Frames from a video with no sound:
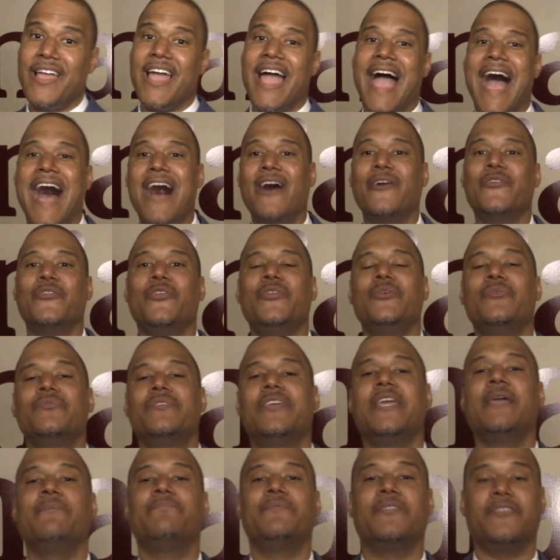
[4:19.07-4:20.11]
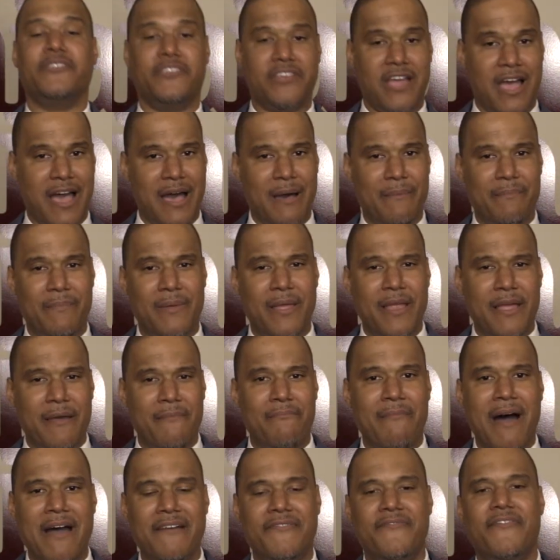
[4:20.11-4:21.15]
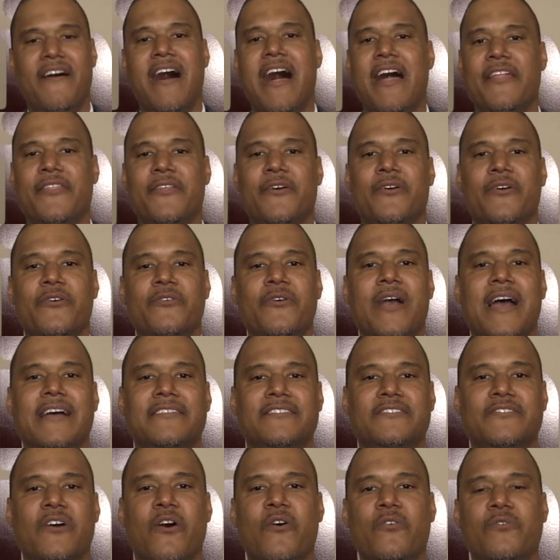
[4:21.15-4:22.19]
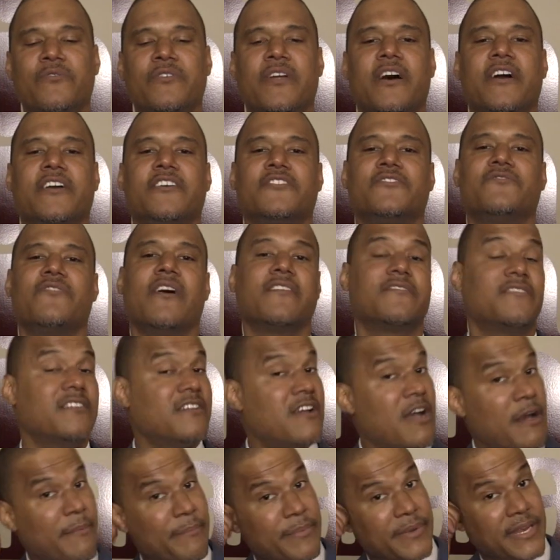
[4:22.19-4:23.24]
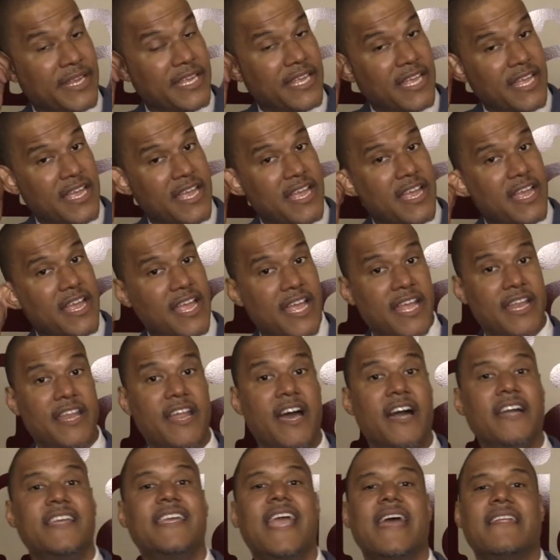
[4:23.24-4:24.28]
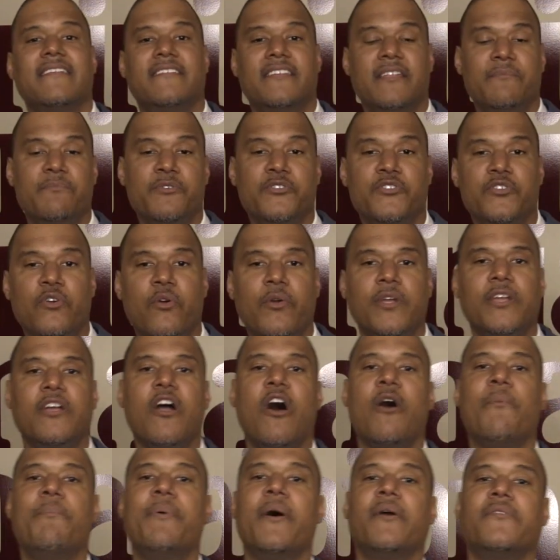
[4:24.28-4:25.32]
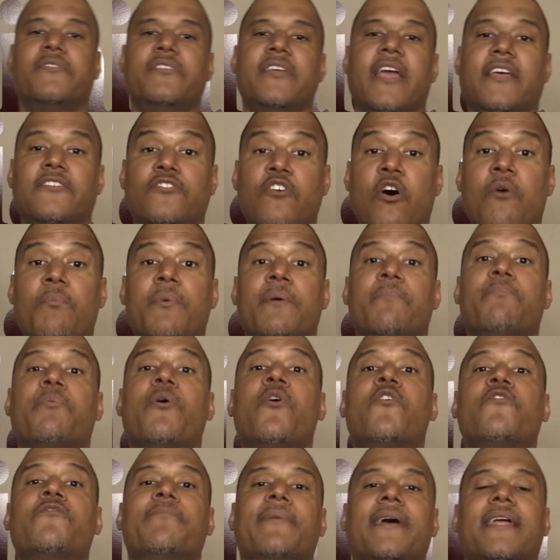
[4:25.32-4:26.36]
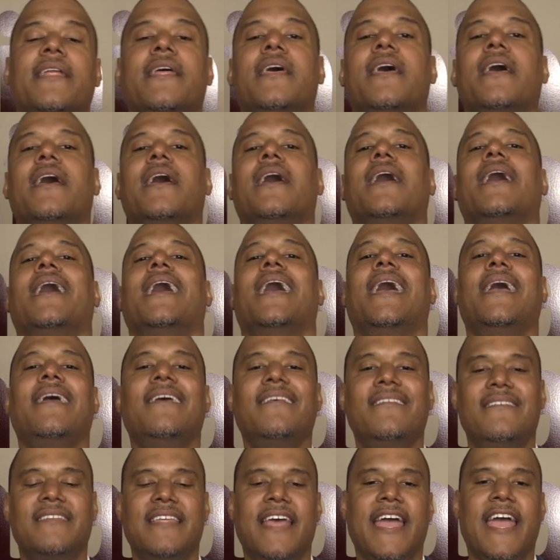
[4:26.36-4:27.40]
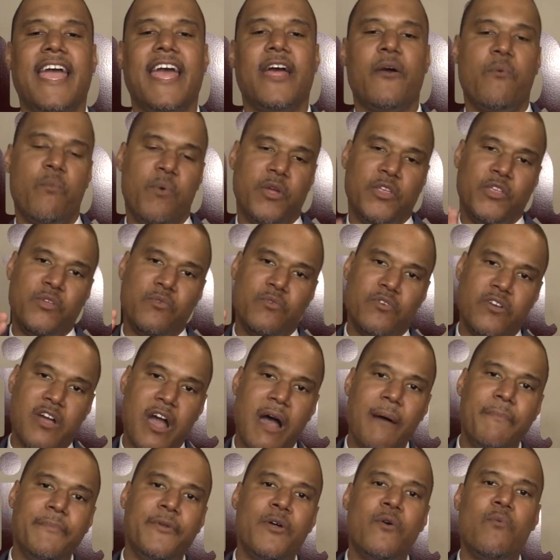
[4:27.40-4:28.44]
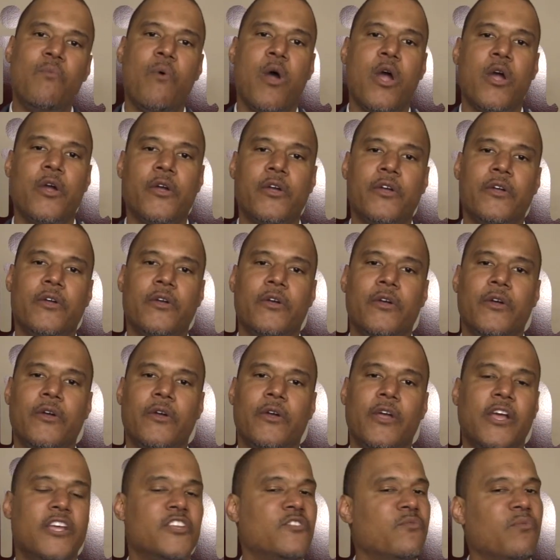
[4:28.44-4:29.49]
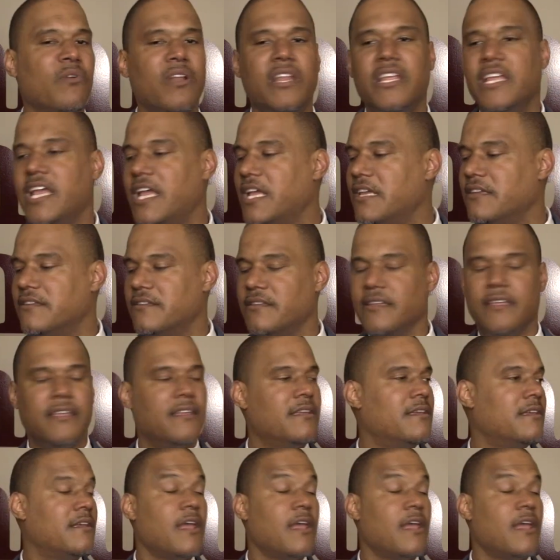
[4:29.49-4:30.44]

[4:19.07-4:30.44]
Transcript: How do you keep the job? My father, who has his own construction company, in Kansas City, Missouri, called Peltier's Home Improvement, he said, when you come to work, it's really easy.